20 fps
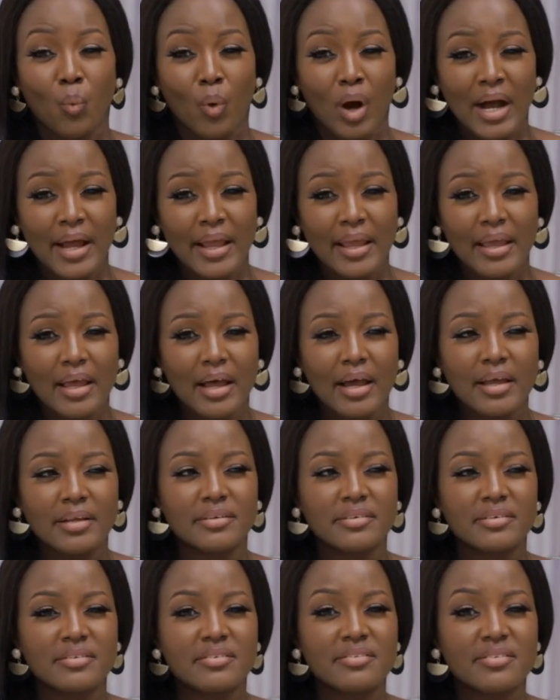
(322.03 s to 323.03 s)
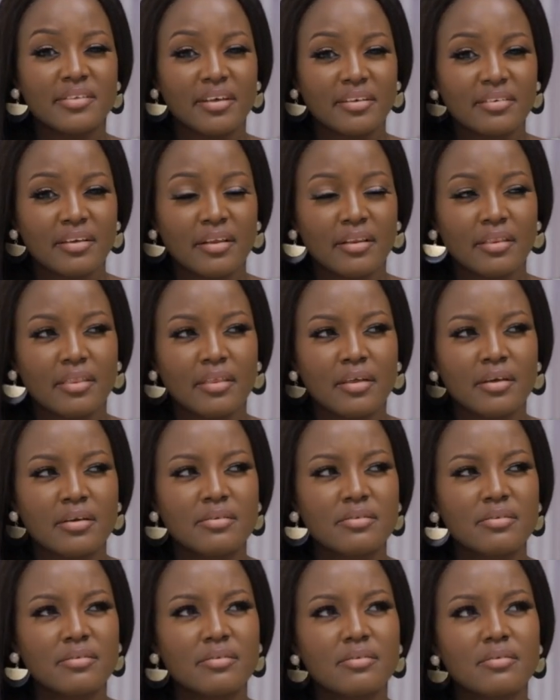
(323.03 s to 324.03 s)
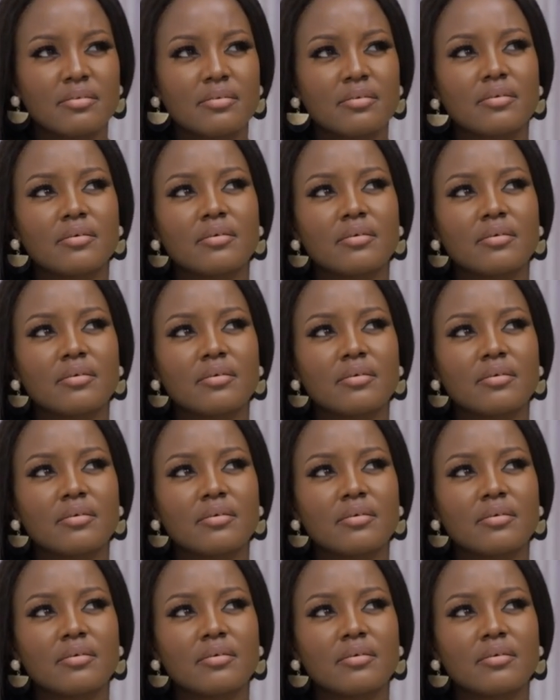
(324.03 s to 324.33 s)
why I did certain things,